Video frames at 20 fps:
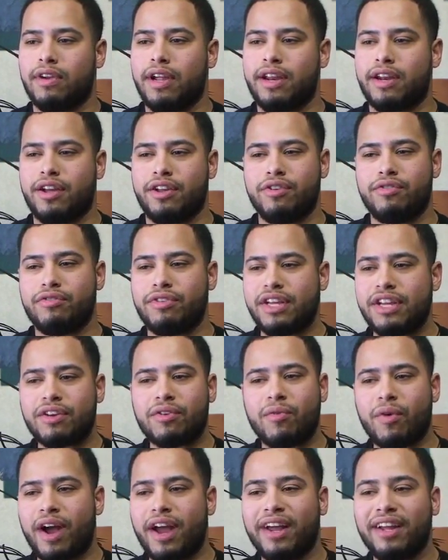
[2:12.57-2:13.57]
in a
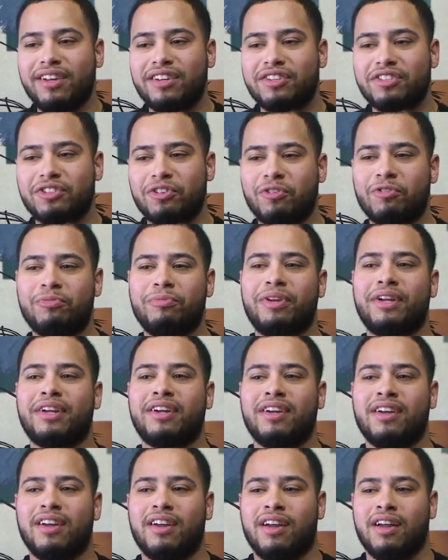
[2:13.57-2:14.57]
unique way, showed me
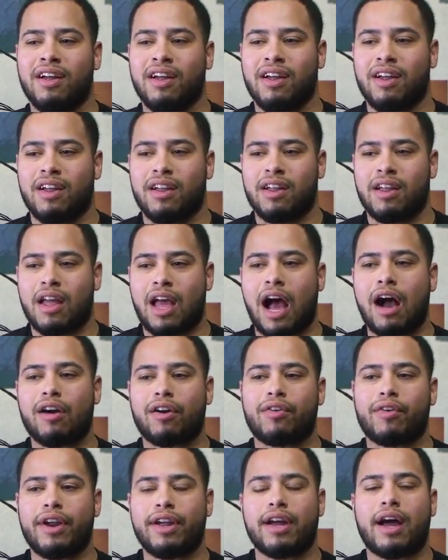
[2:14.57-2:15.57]
how
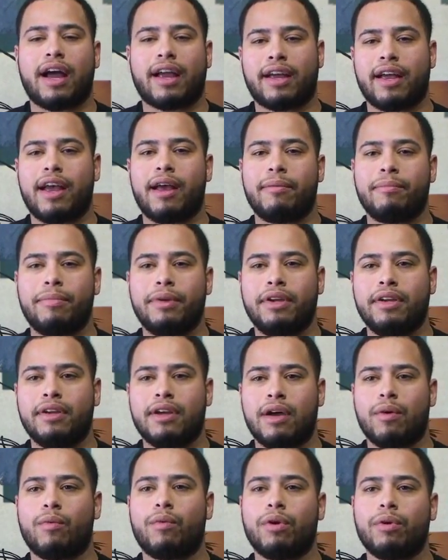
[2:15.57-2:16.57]
great I can be
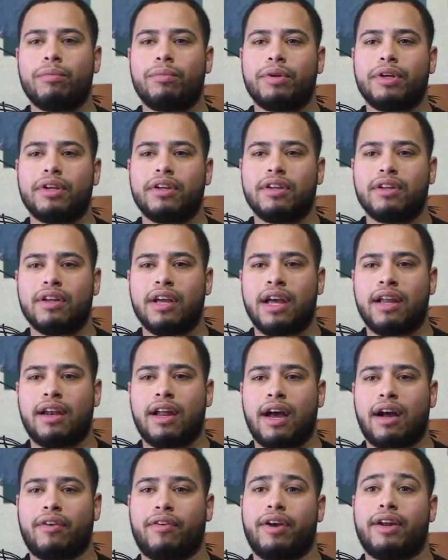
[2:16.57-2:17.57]
and will be, and
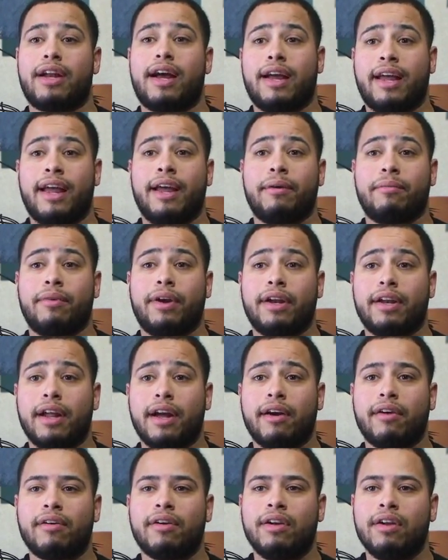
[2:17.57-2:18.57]
how great I am right
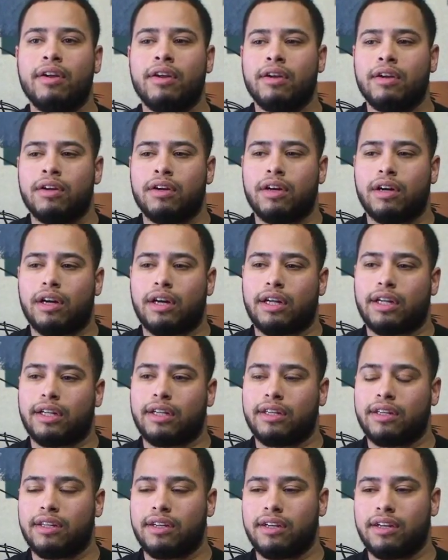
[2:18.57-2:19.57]
now. Uh,
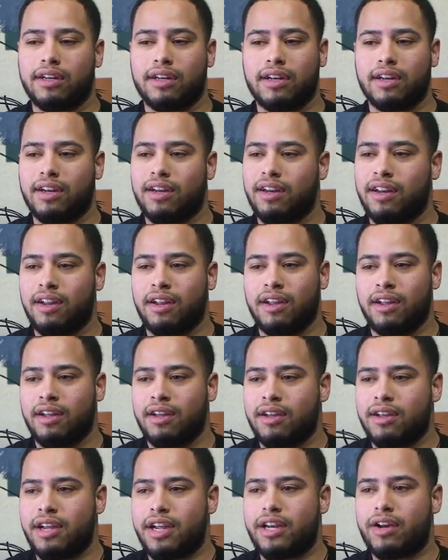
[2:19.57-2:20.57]

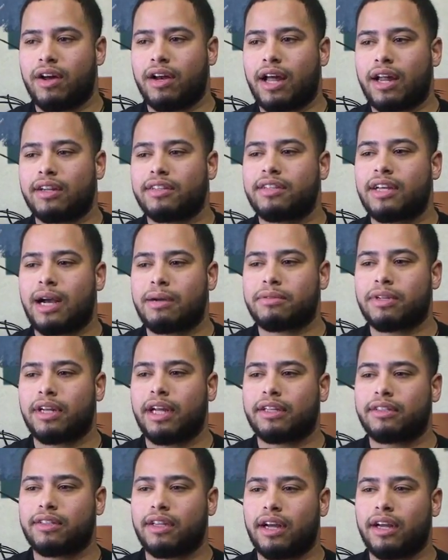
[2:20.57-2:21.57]
you know, a lot of times I
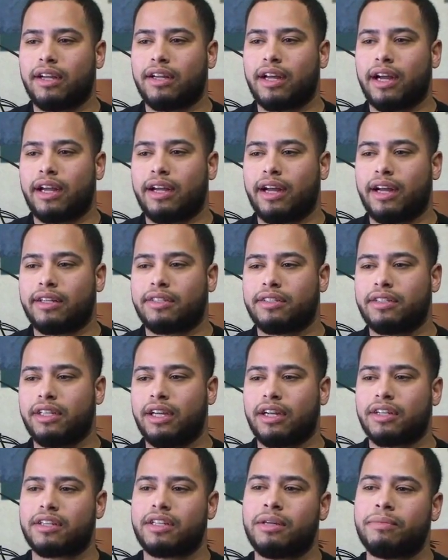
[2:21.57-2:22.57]
like I, I, I, see
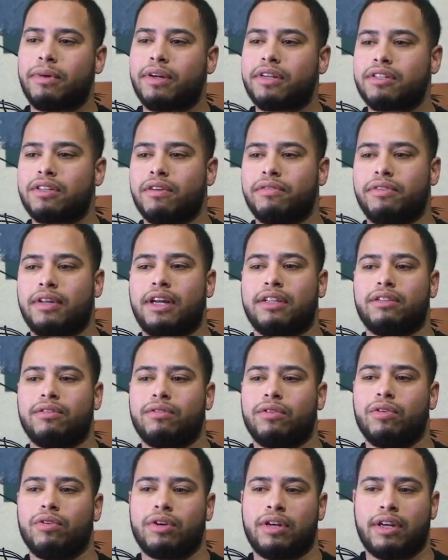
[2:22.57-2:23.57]
I see myself down the
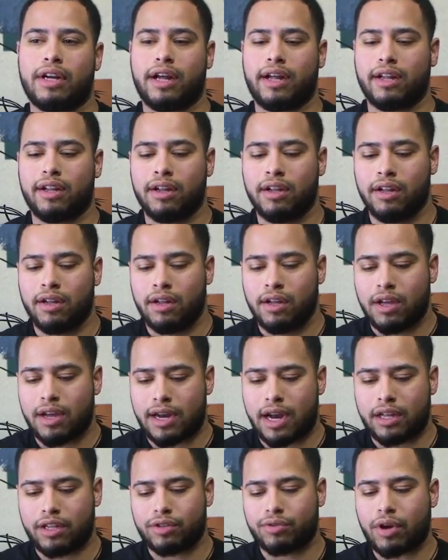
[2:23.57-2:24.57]
road, and I and
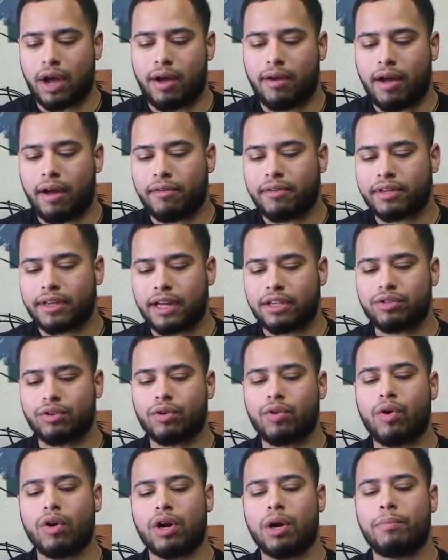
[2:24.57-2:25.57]
I just I, I get so
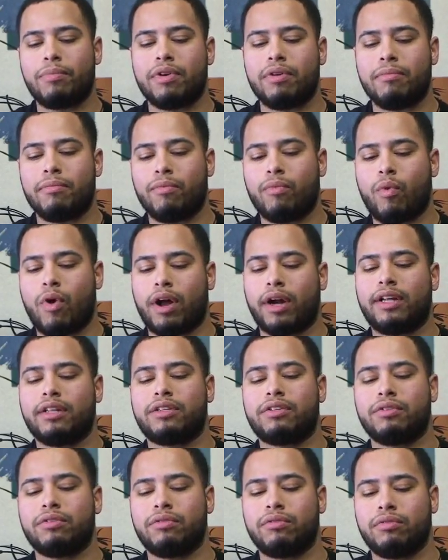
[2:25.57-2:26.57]
caught up in wanting
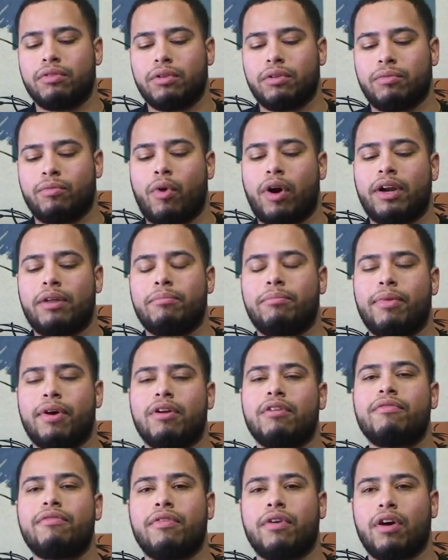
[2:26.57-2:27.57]
to wanting
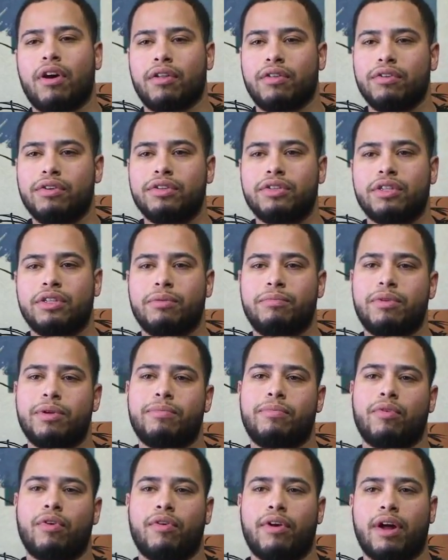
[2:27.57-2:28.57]
better for others and the
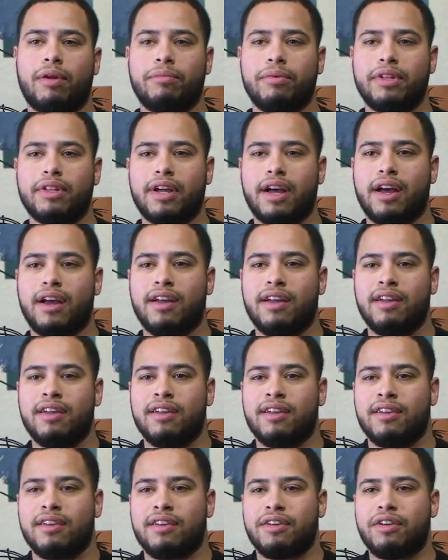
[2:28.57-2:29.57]
people around me that
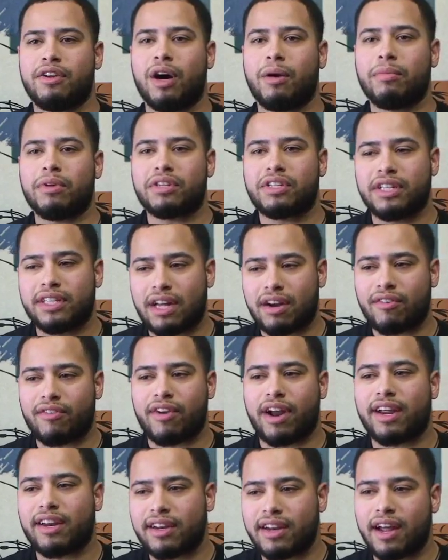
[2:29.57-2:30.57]
you help me see that
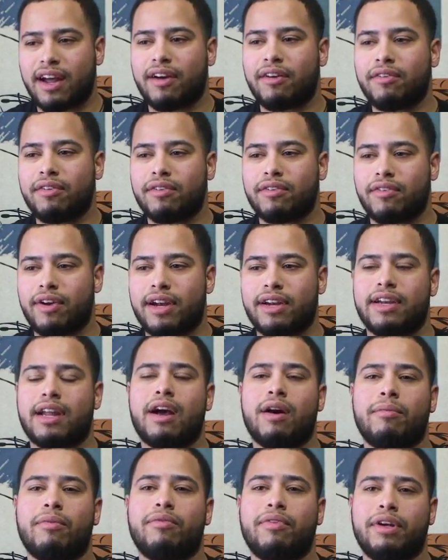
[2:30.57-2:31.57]
right now, right
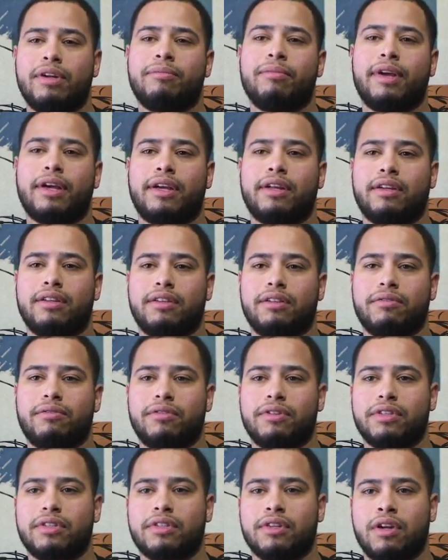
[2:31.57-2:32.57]
now I'm already making a
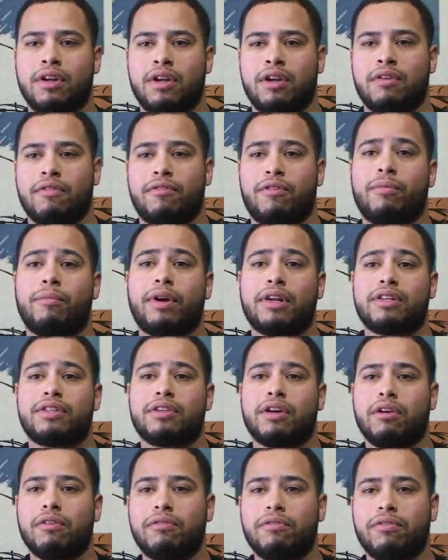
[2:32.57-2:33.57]
difference for
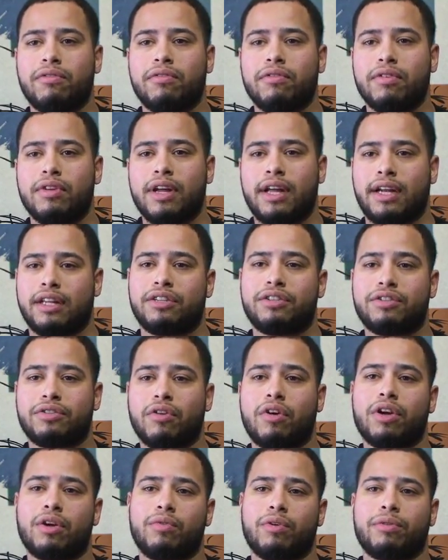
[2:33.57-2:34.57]
myself, and it
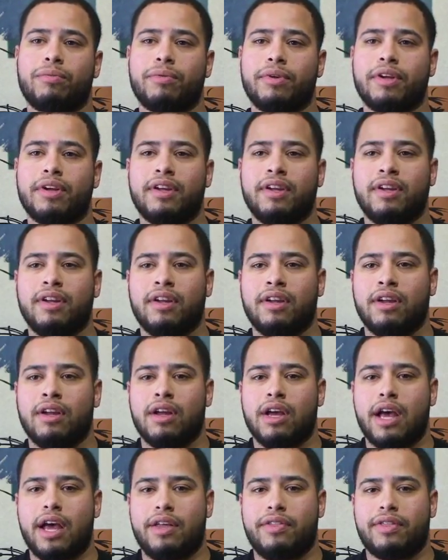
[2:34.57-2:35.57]
started with me.
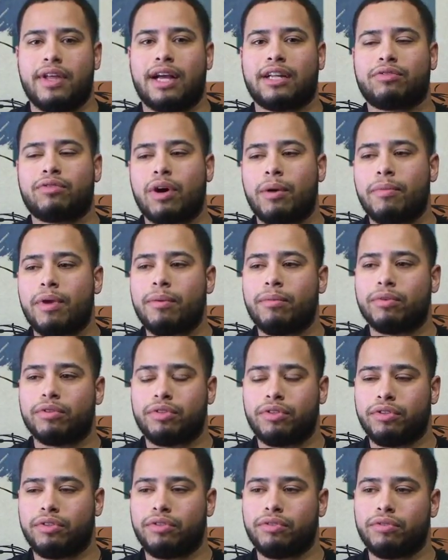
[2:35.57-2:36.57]
And that's why I'm able
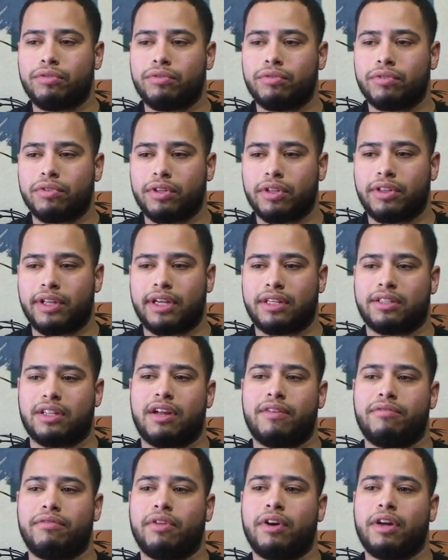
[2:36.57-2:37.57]
to do the things
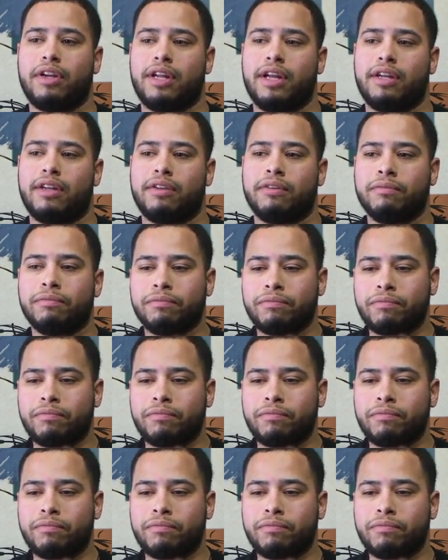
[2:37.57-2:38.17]
that I've done, and